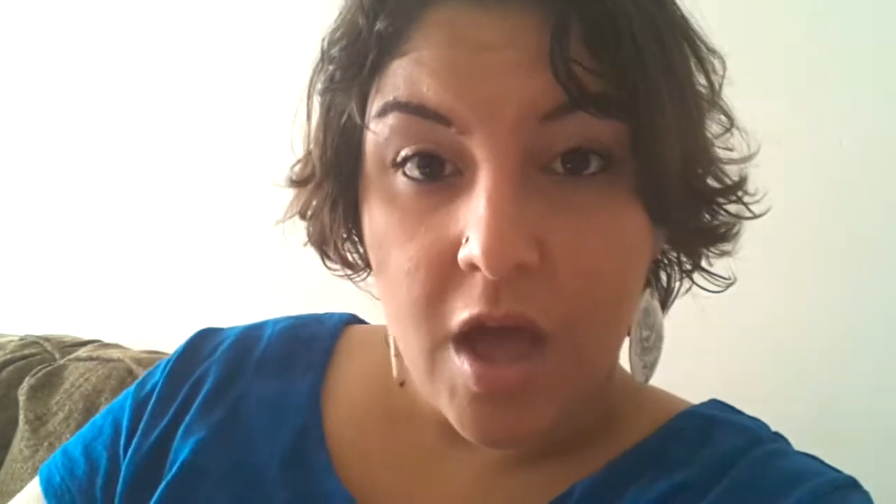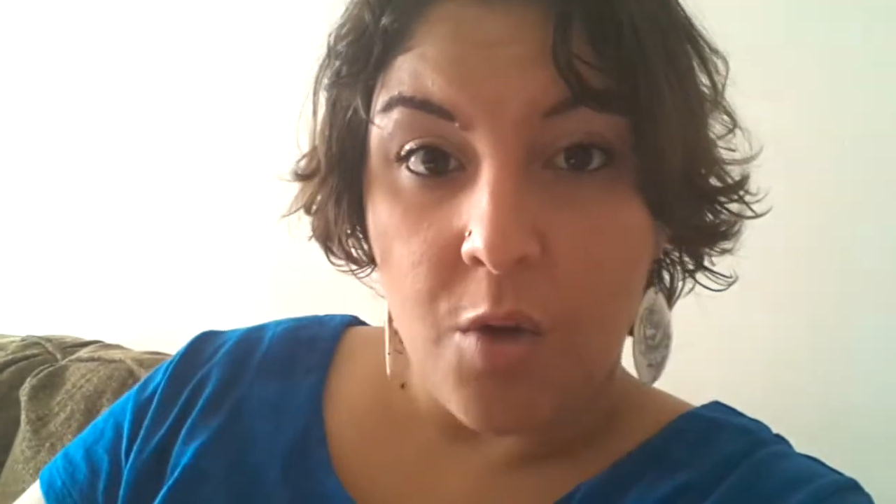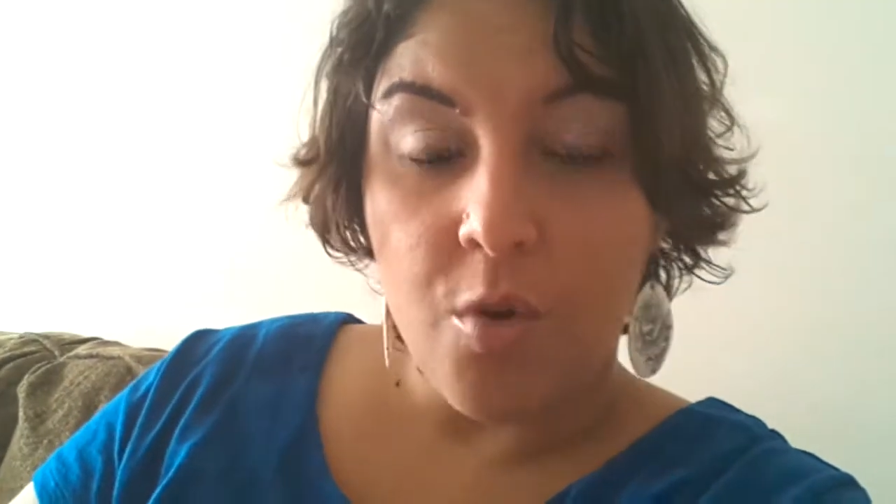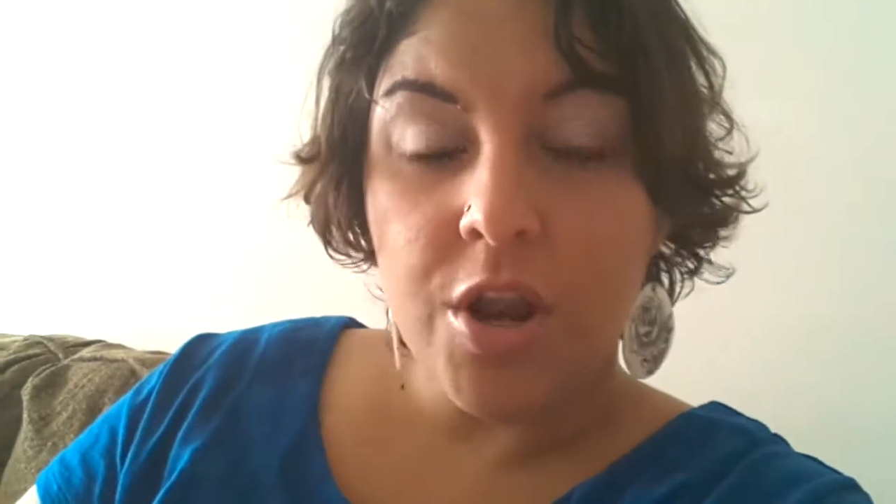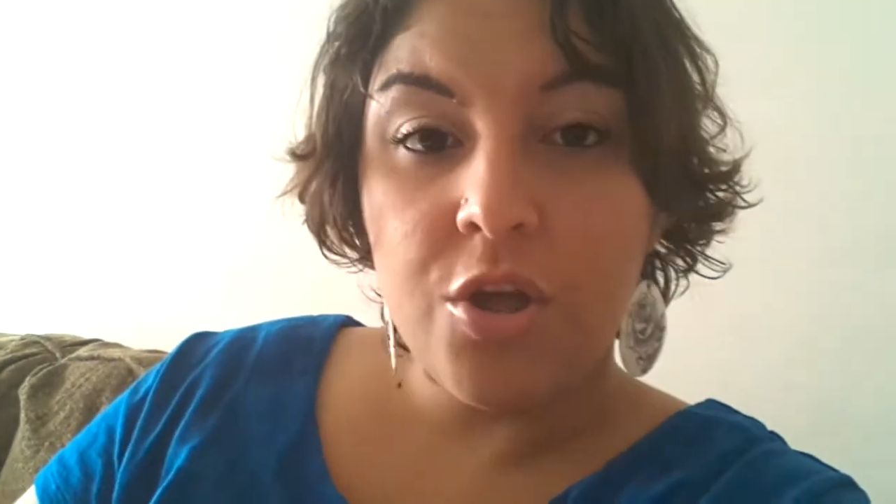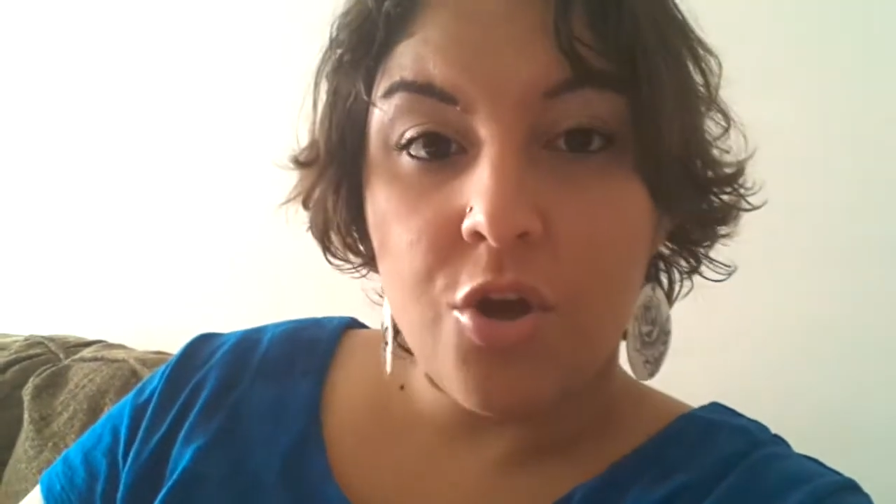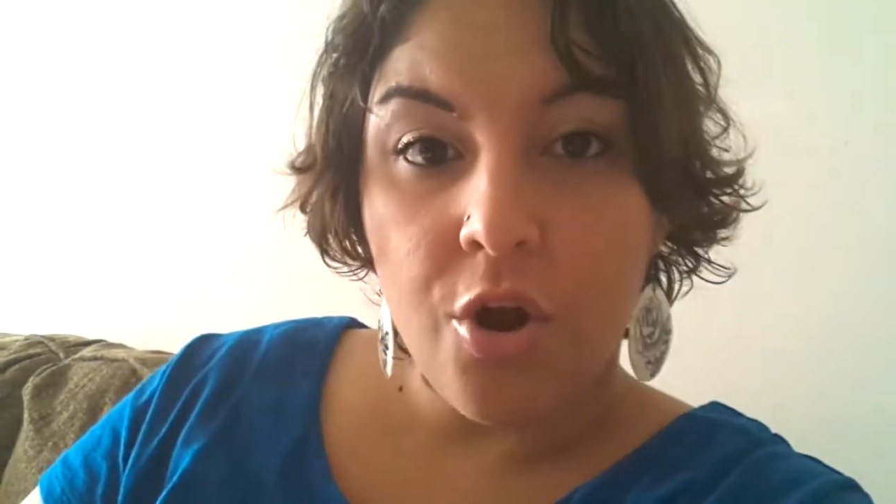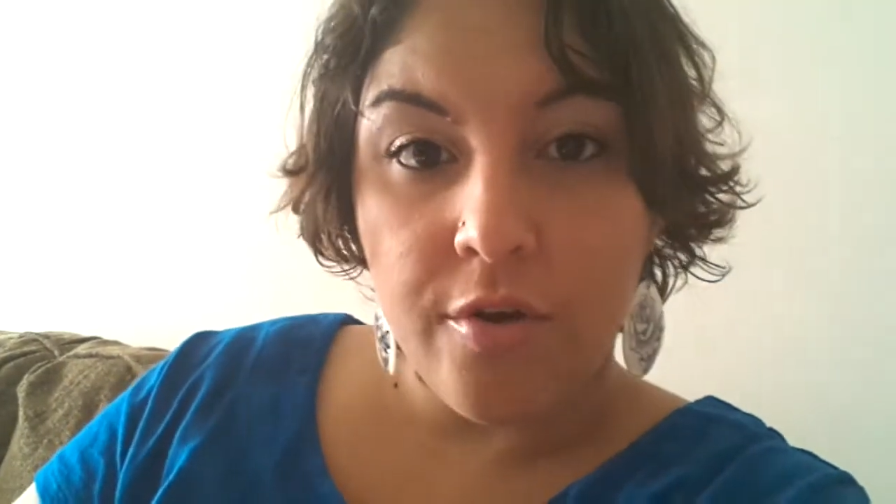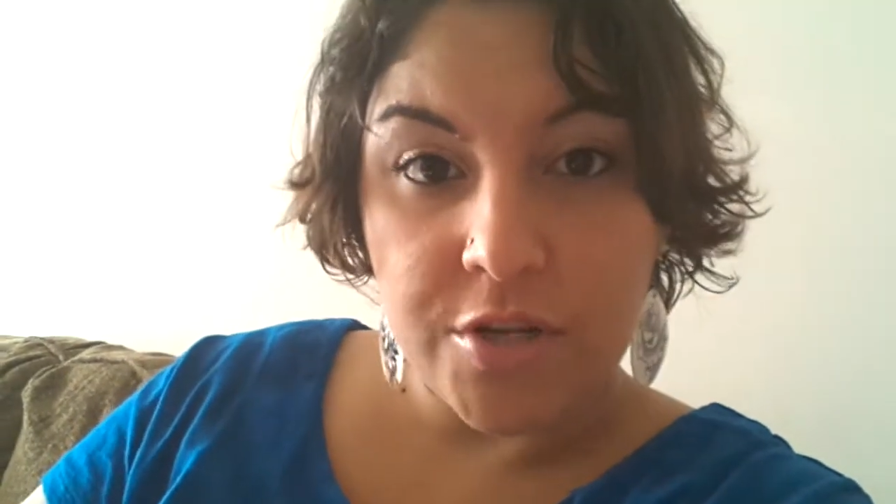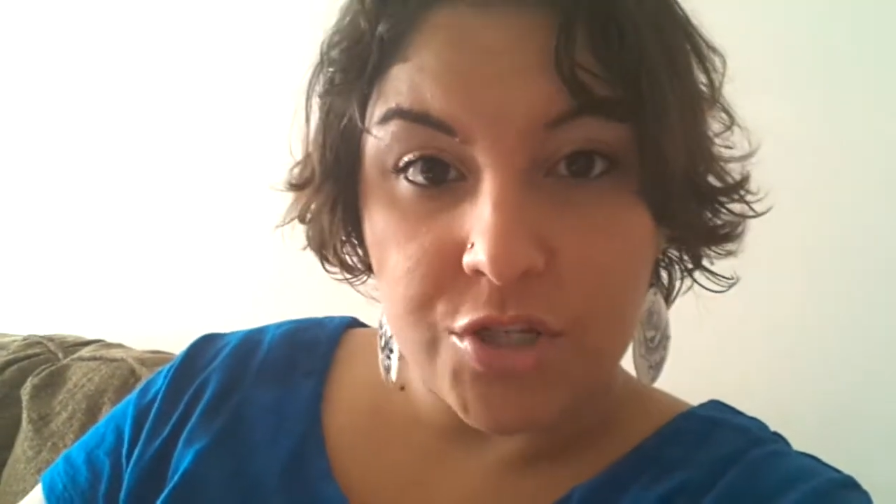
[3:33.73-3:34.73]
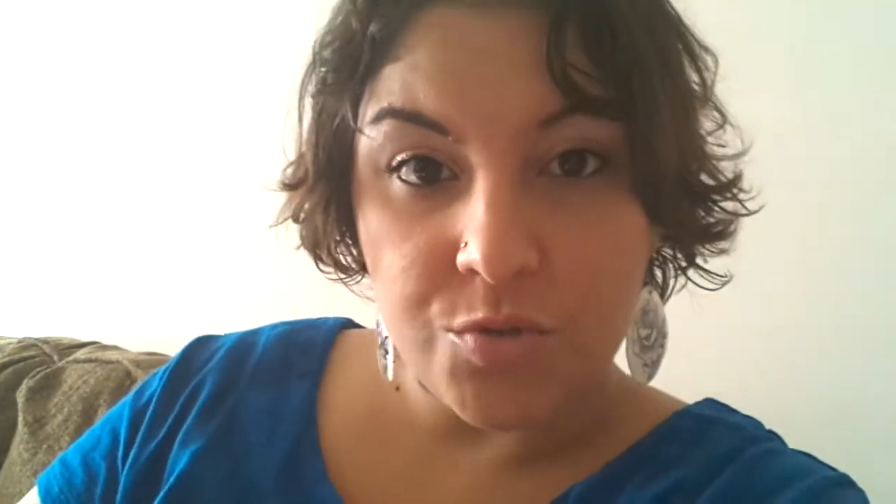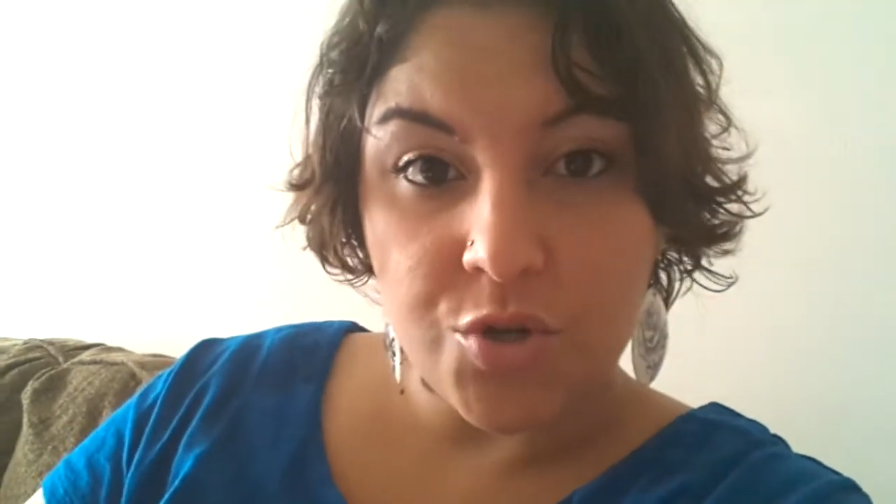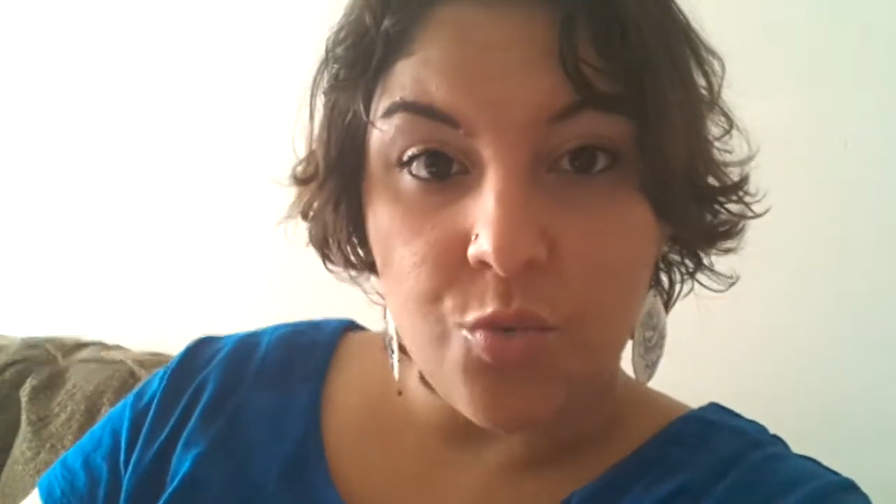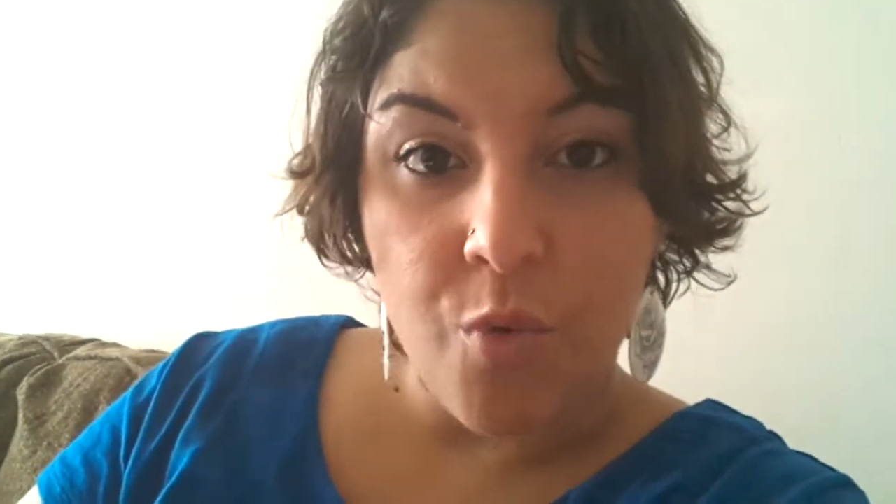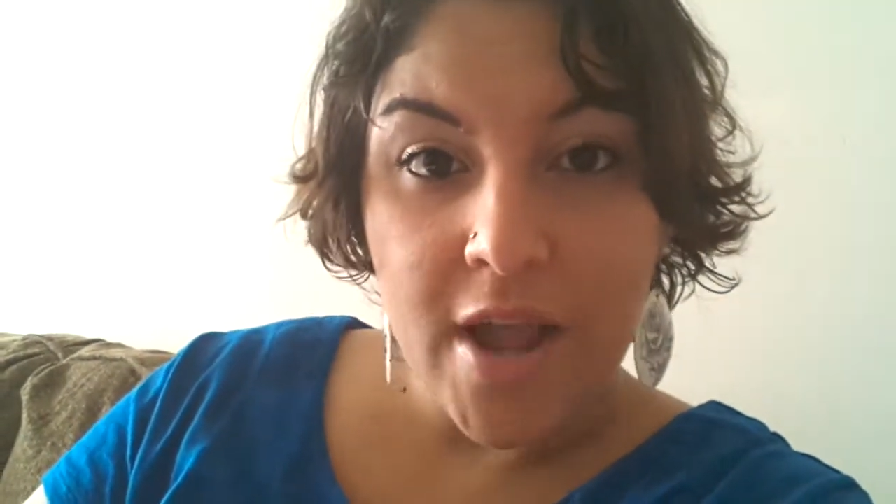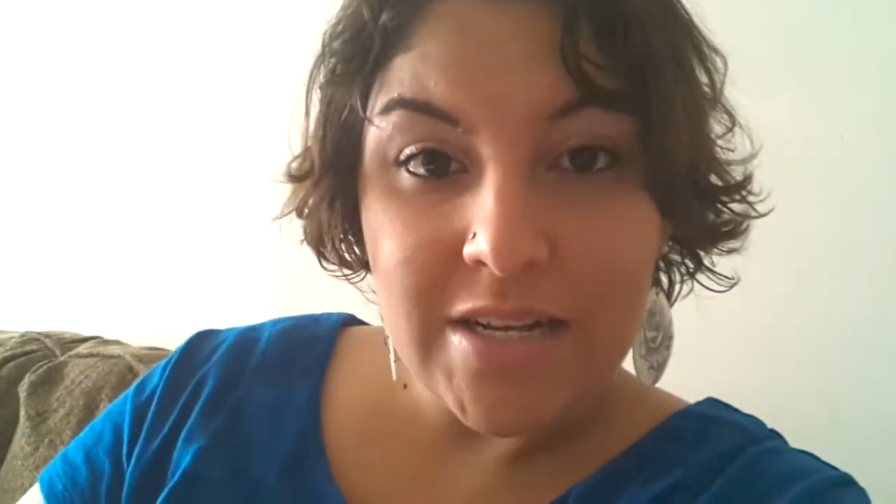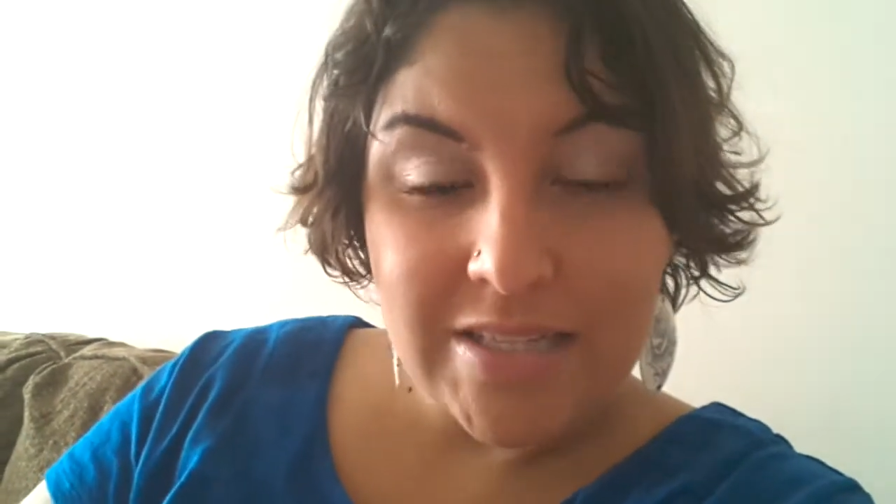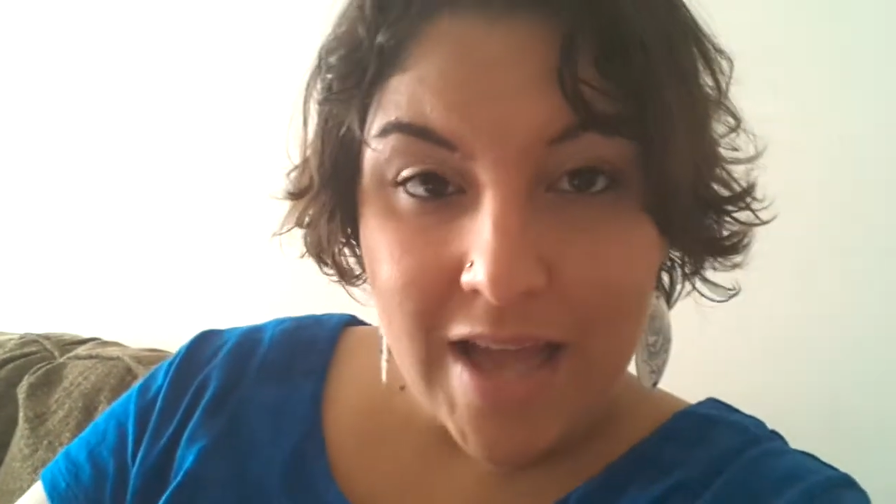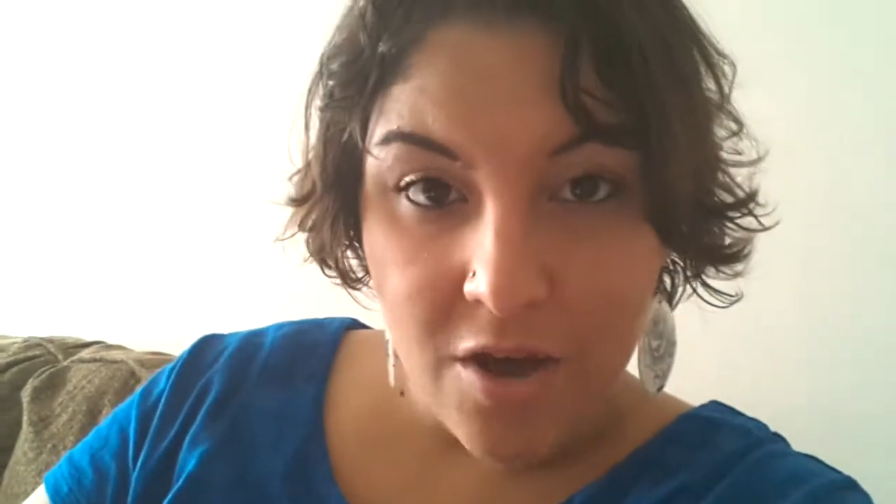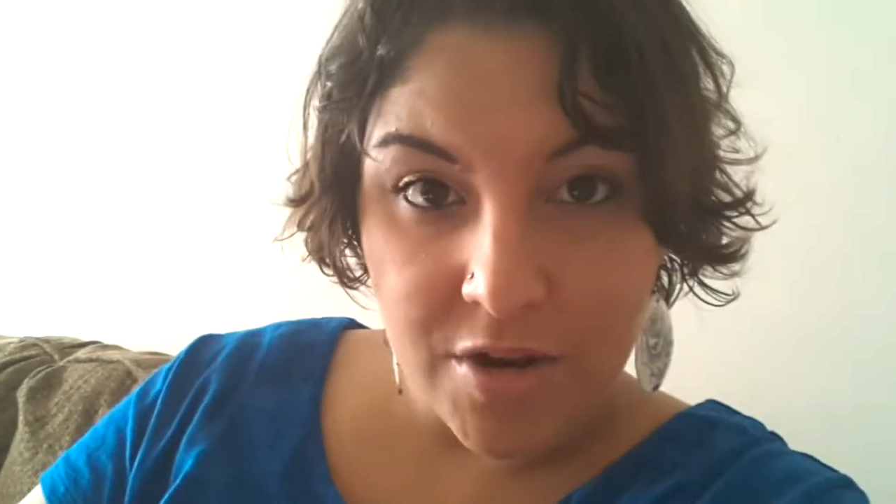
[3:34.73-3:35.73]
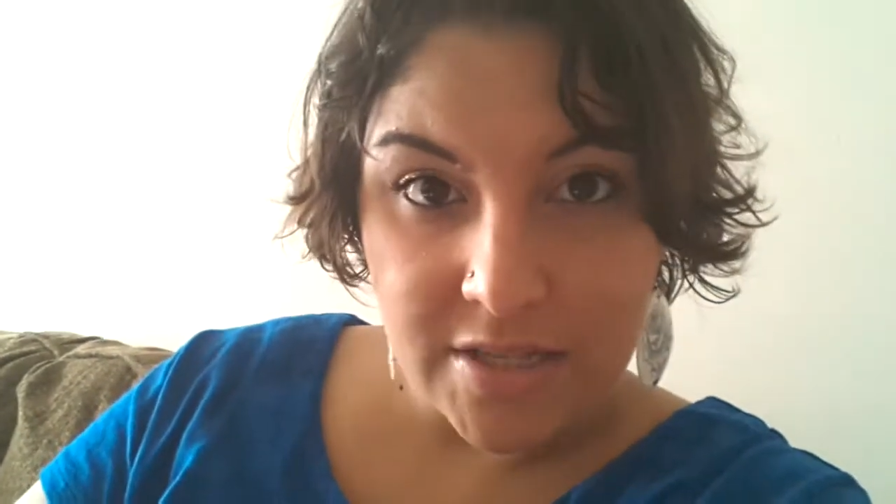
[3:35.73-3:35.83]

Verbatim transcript: I want to encourage you to write down